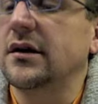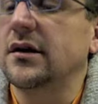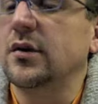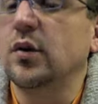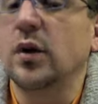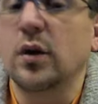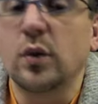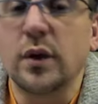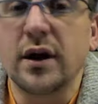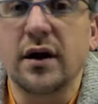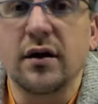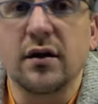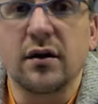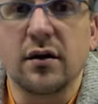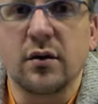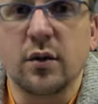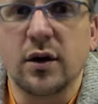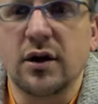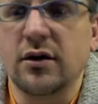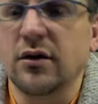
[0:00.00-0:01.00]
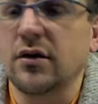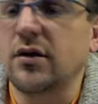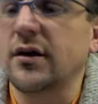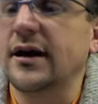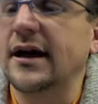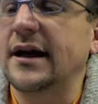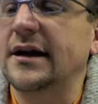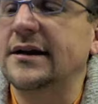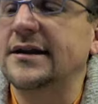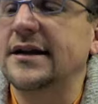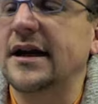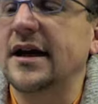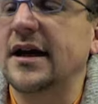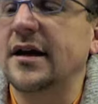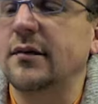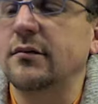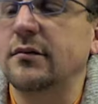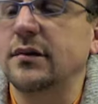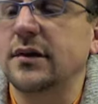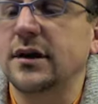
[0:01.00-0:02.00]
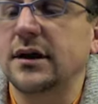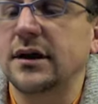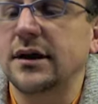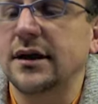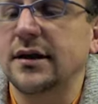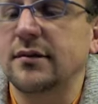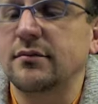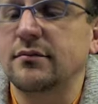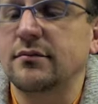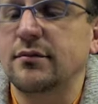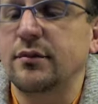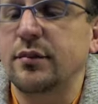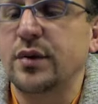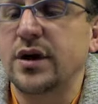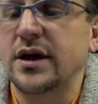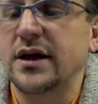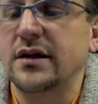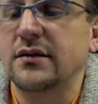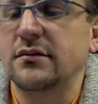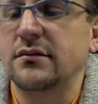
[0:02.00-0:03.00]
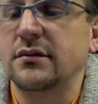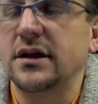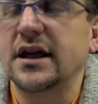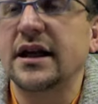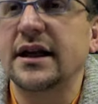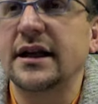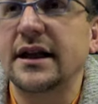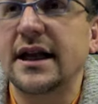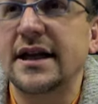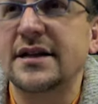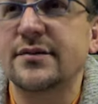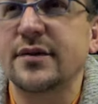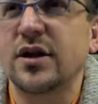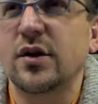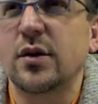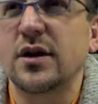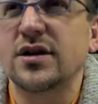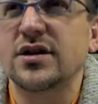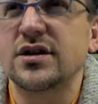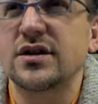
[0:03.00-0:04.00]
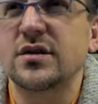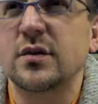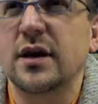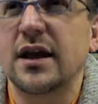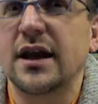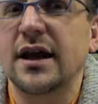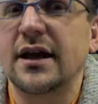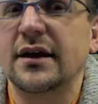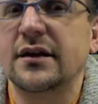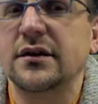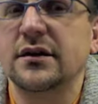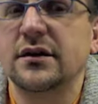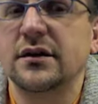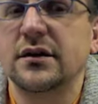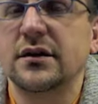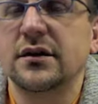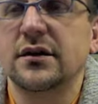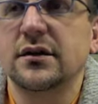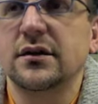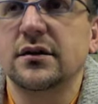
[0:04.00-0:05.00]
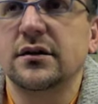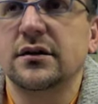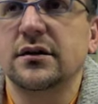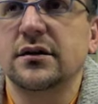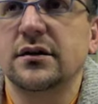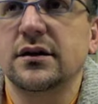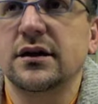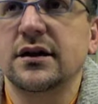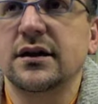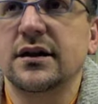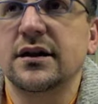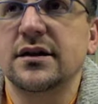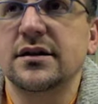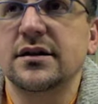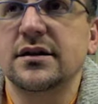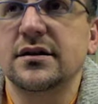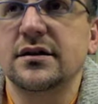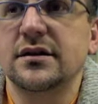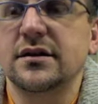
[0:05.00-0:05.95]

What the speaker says: Well, we are going out of time. But any last minute questions while I look at this?